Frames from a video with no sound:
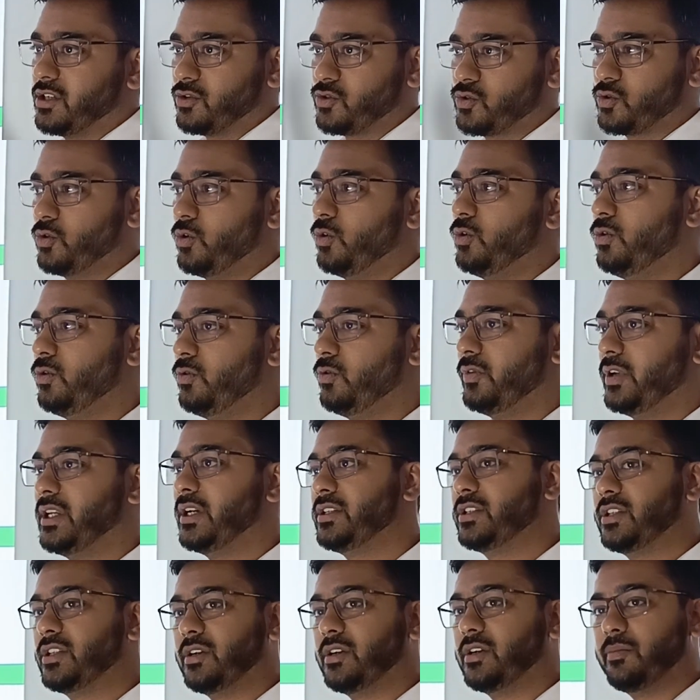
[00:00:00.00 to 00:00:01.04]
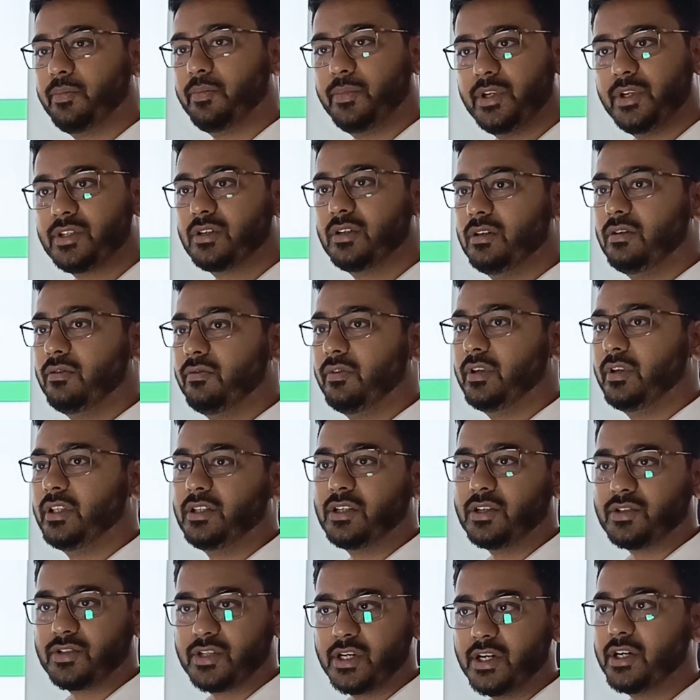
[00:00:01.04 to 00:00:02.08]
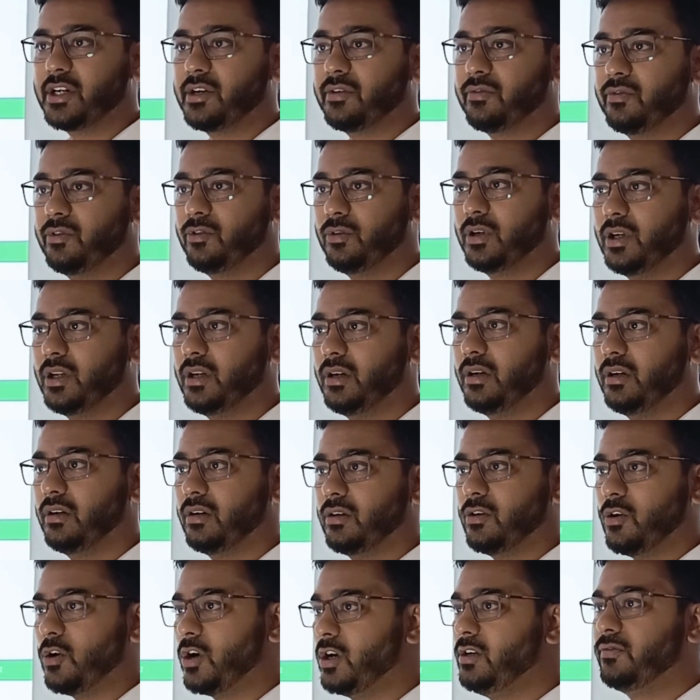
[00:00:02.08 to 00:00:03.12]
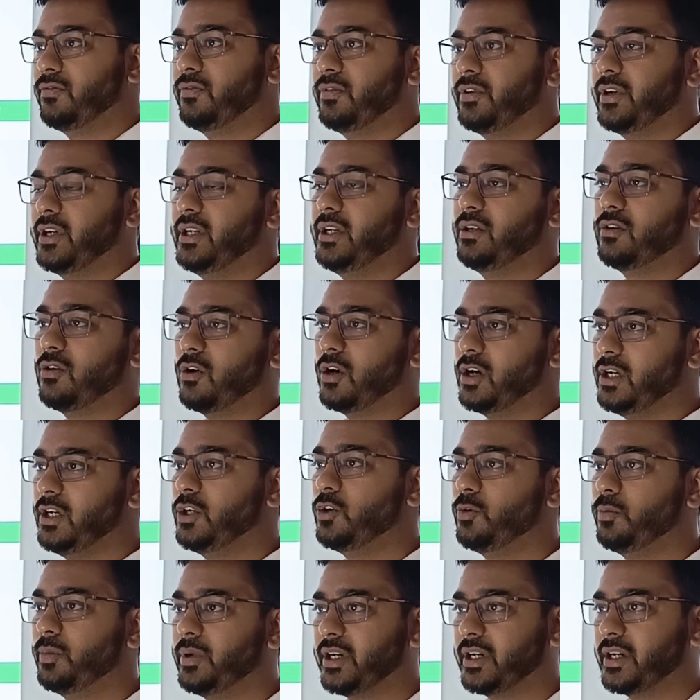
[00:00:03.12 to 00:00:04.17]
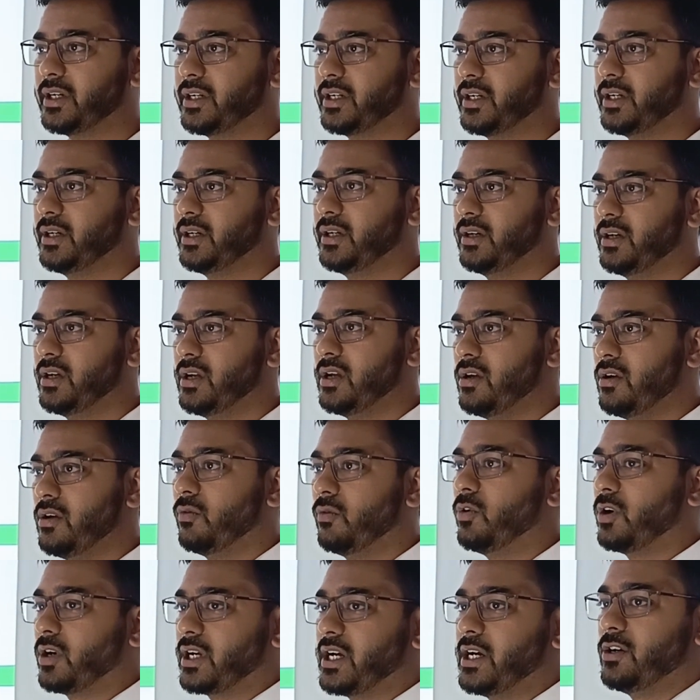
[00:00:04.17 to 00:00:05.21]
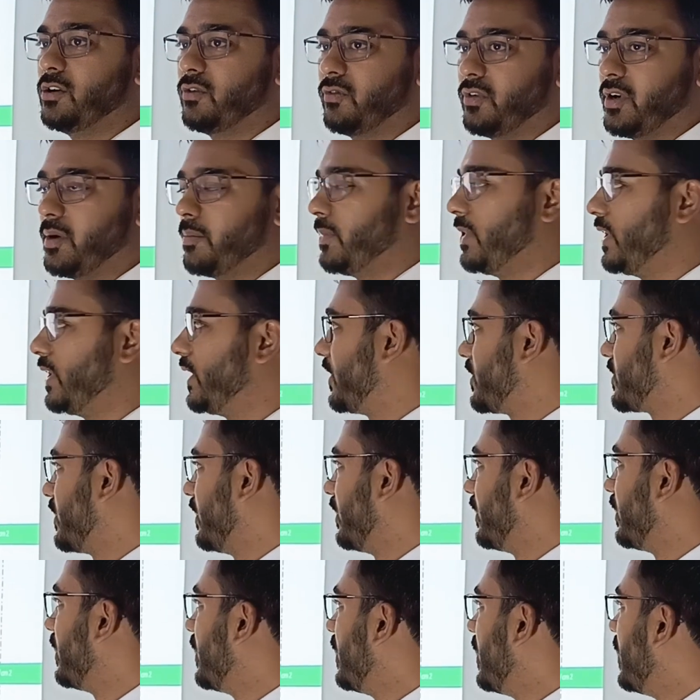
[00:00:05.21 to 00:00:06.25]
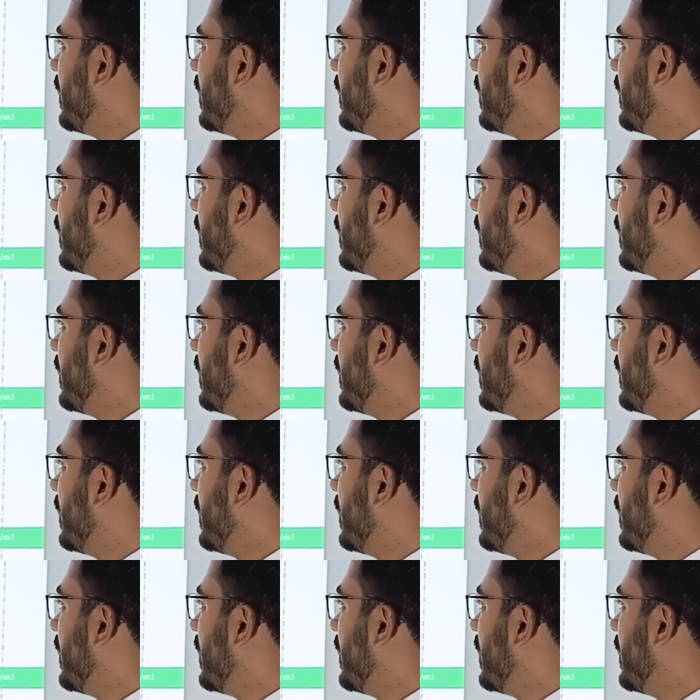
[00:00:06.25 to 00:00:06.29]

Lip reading: a screw, whether it's a piston, whether it's a centrifugal, oil free, oil lubricated, what kind of application.